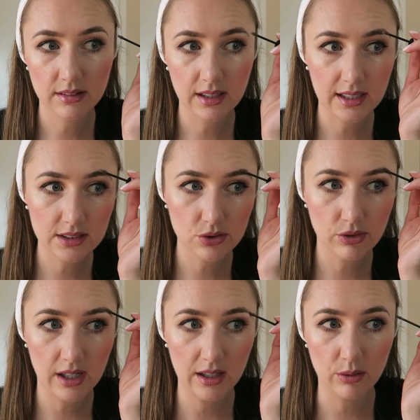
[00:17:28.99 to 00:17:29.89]
That's
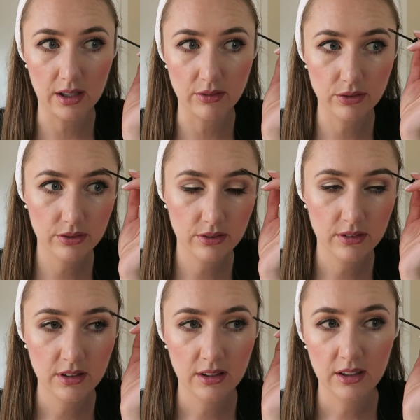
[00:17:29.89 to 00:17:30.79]
really what I've
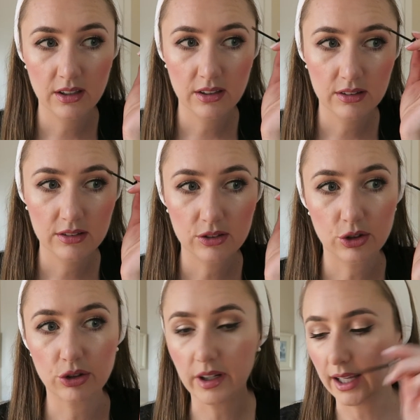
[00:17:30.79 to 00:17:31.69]

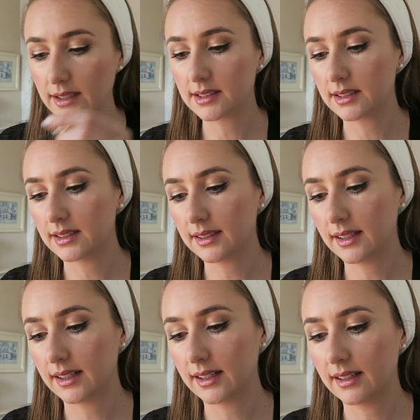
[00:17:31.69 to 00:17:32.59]
created
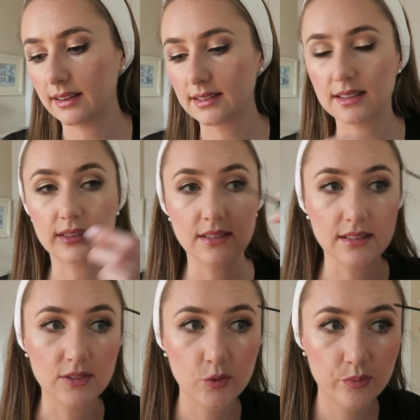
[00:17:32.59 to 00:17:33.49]
here in this little